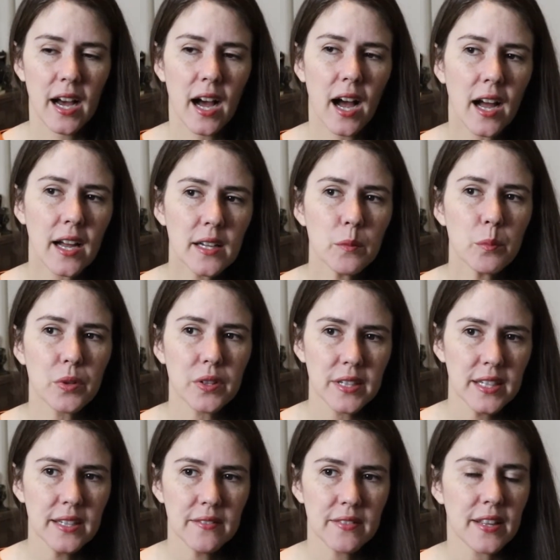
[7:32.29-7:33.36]
I
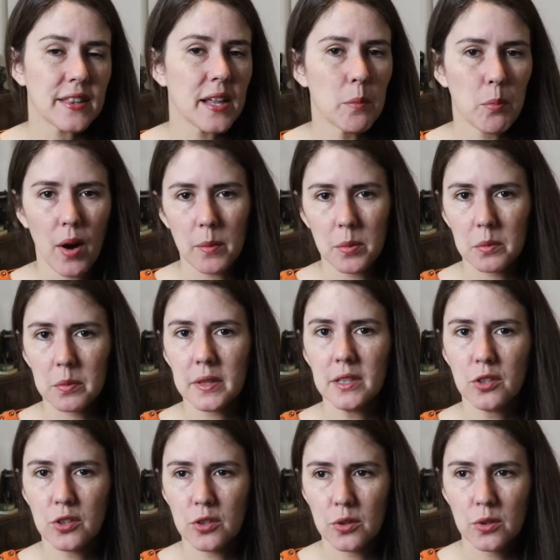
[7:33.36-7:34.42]
believe that they probably
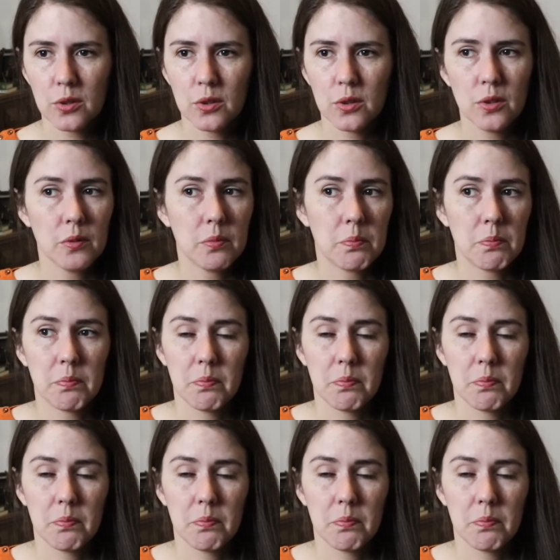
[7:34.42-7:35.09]
do